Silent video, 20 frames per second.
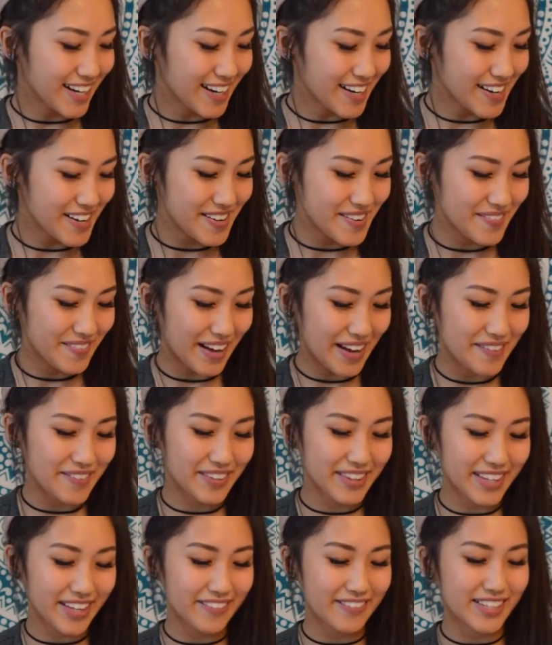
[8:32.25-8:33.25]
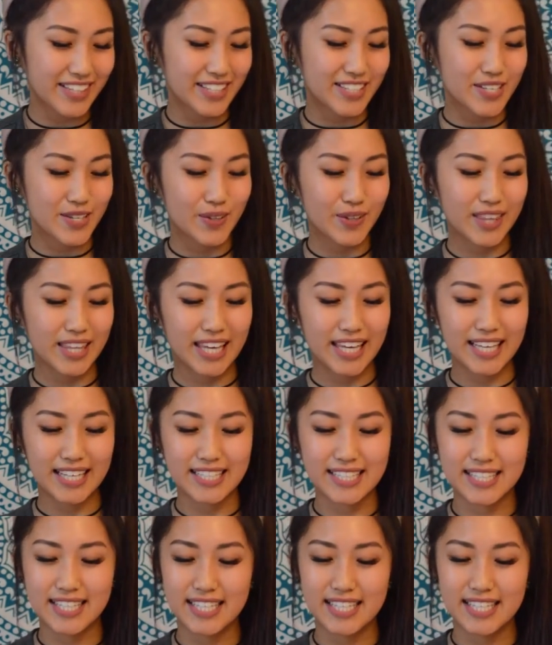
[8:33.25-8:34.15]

I've been loving two things.